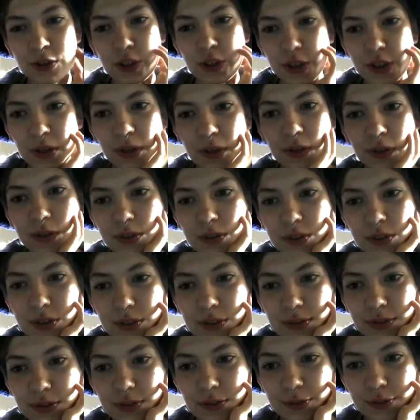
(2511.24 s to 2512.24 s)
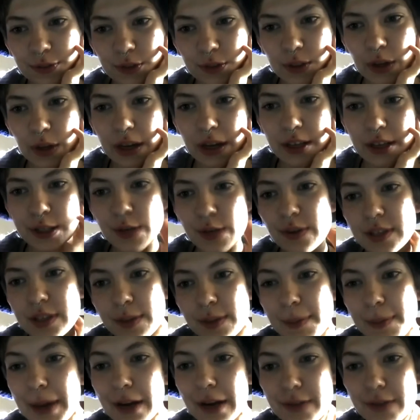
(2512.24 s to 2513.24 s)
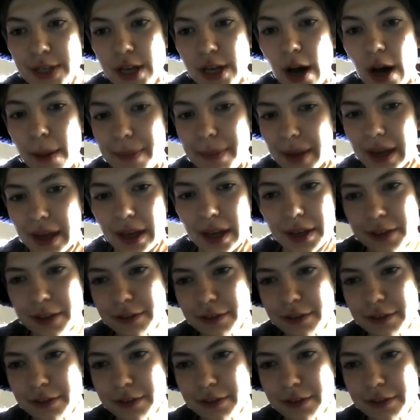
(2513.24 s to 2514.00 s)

two, two, because there was a bit of stopping.